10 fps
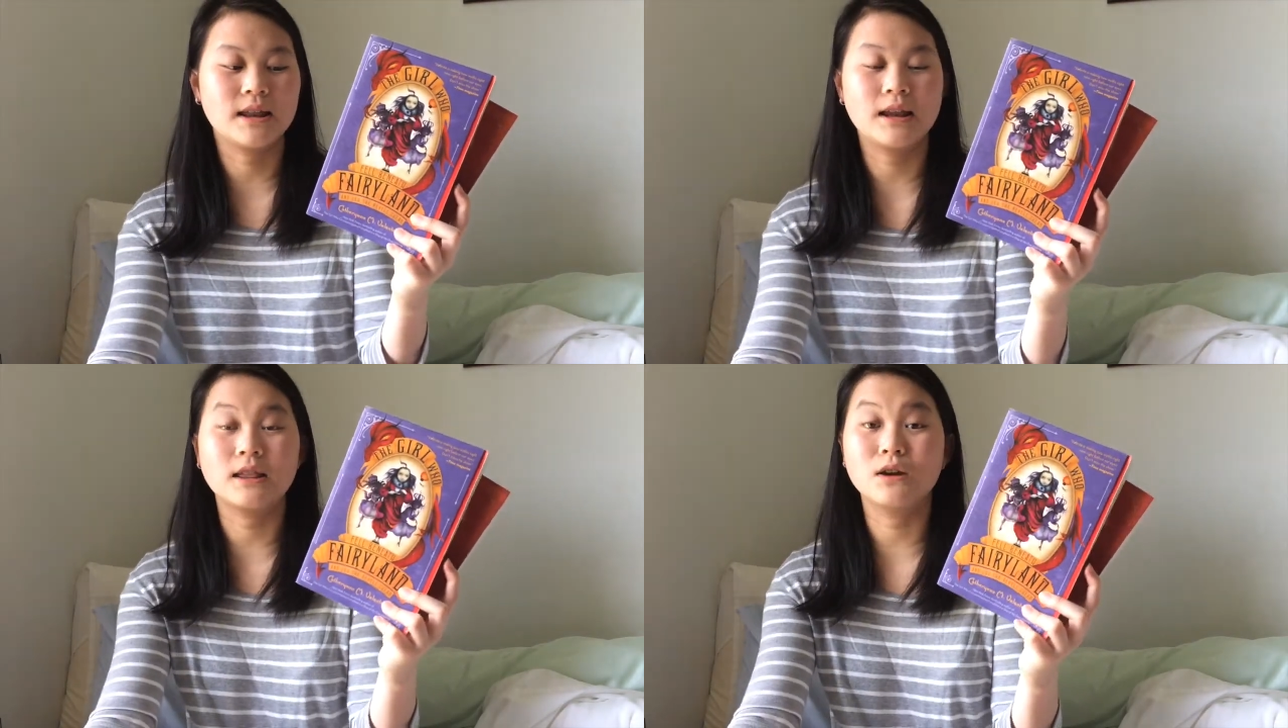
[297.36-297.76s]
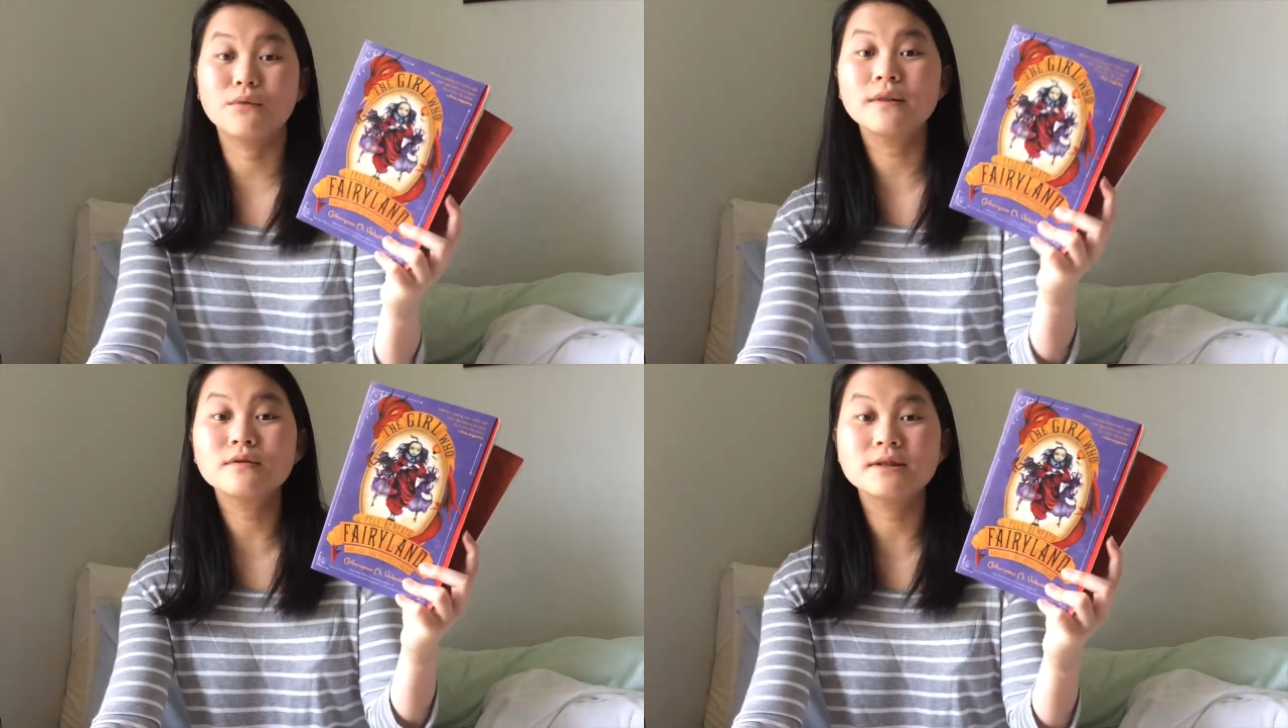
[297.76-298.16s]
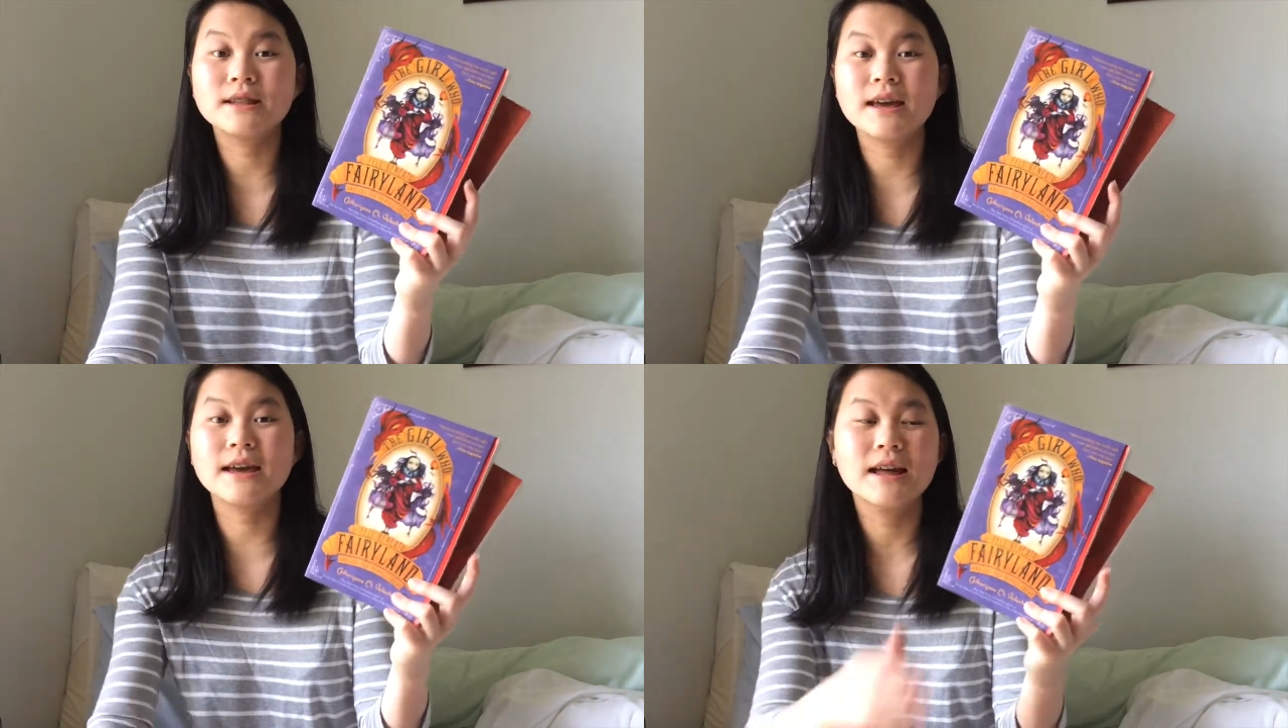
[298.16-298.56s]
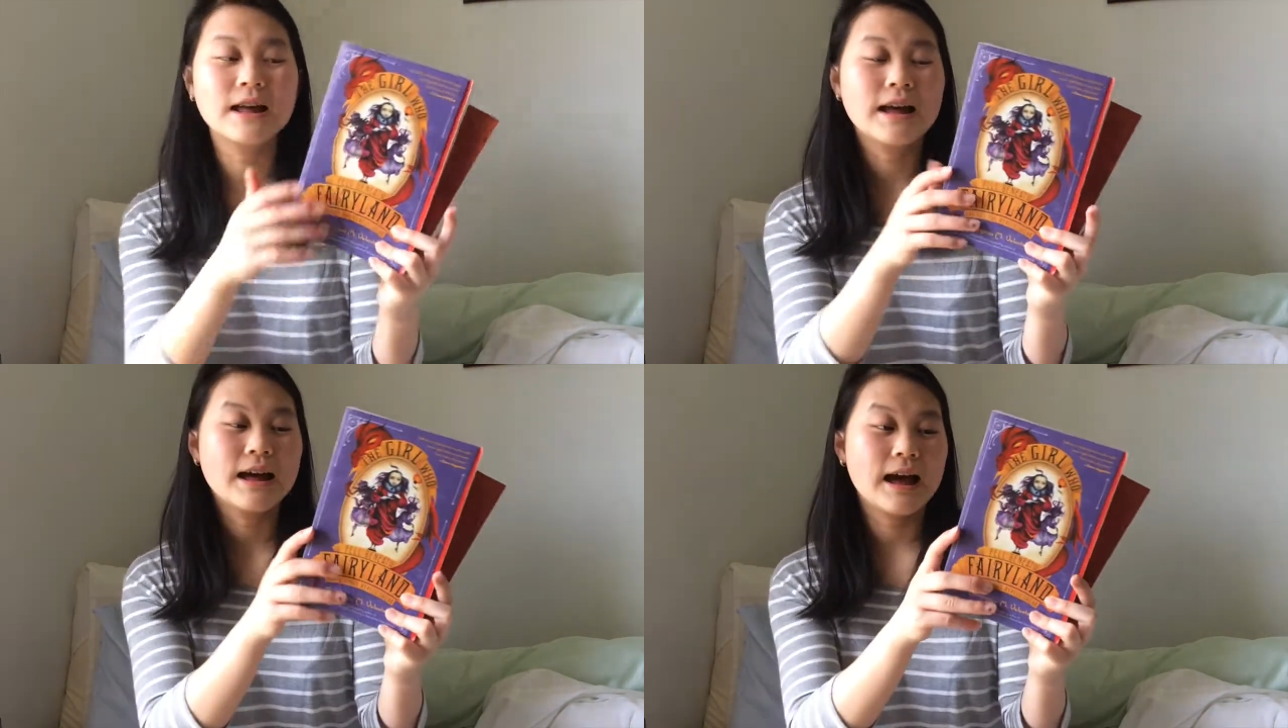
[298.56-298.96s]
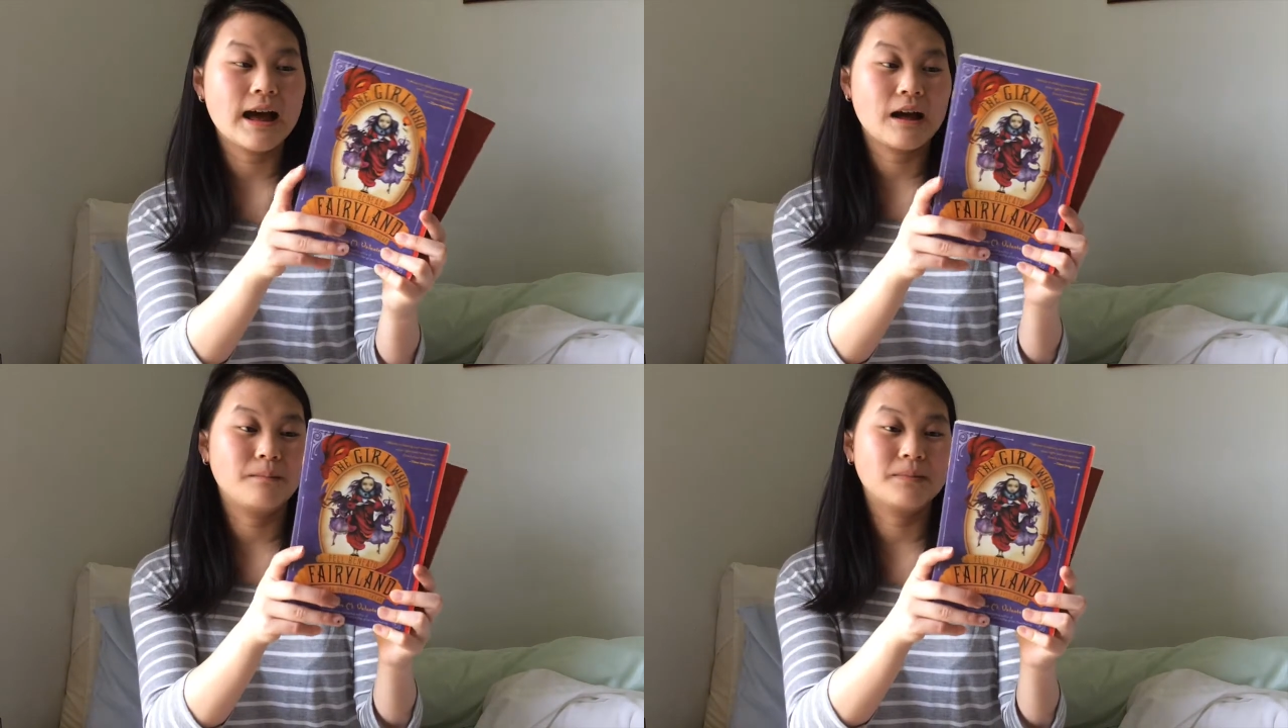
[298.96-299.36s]
and Led the Revels There,
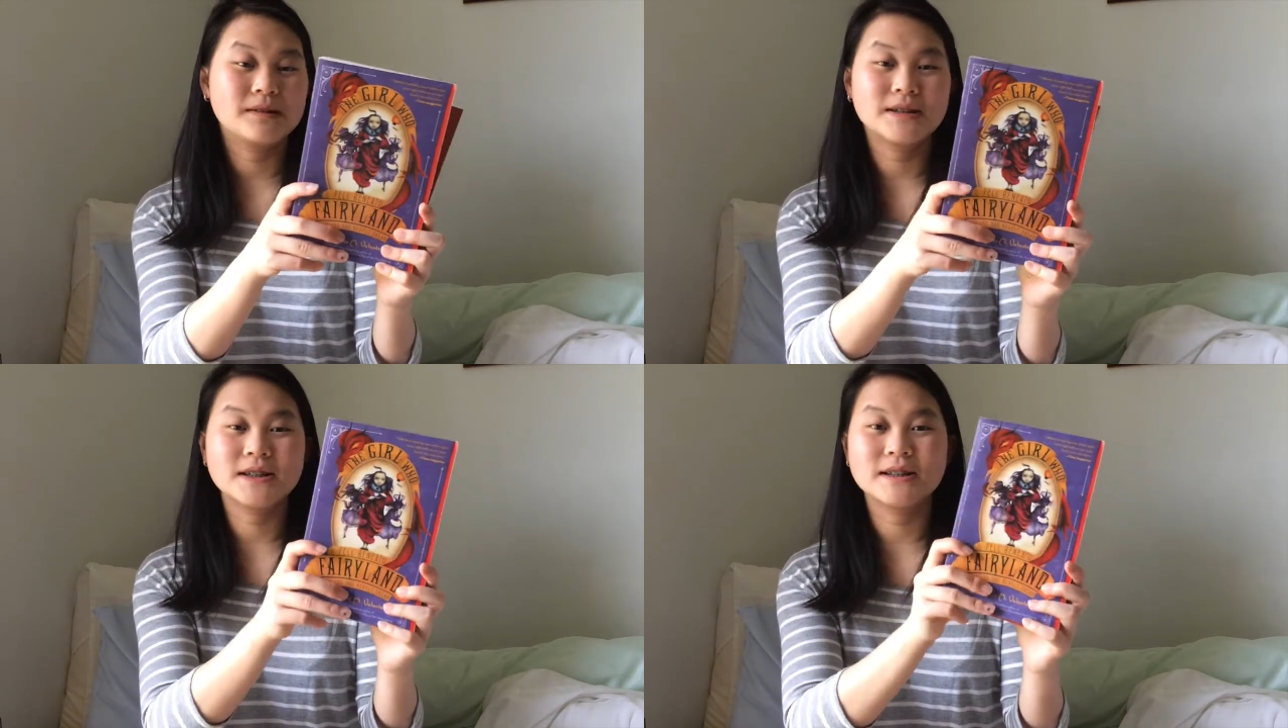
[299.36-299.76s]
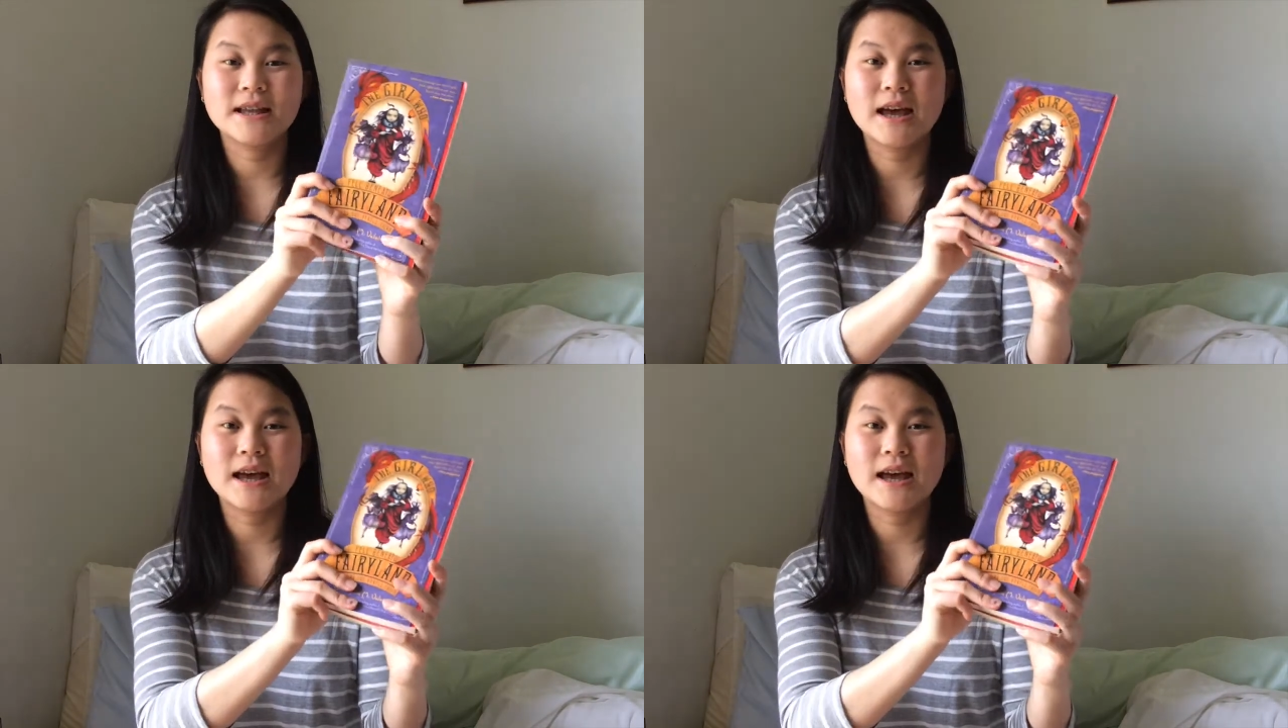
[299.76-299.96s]
This is